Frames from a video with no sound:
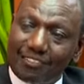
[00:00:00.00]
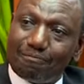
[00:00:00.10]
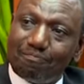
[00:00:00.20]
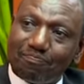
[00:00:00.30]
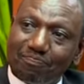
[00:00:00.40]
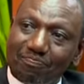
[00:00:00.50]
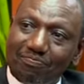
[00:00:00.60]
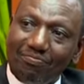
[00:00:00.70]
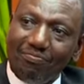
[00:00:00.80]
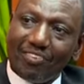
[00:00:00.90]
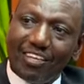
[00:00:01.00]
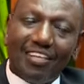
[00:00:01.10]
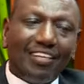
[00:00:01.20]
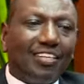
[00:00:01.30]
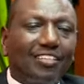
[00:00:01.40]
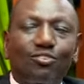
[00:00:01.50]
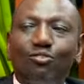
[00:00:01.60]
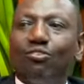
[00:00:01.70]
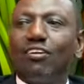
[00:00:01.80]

I'm going to ask you about that, Your Excellency. So,